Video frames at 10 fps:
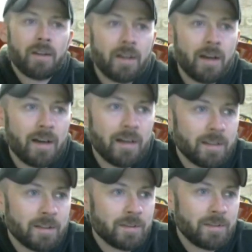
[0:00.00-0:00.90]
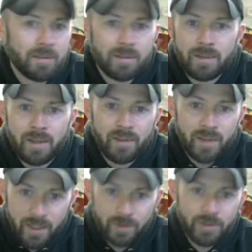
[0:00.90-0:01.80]
in the
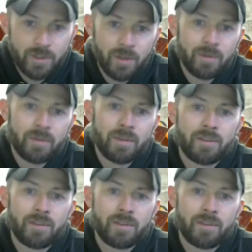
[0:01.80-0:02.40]
kill zone,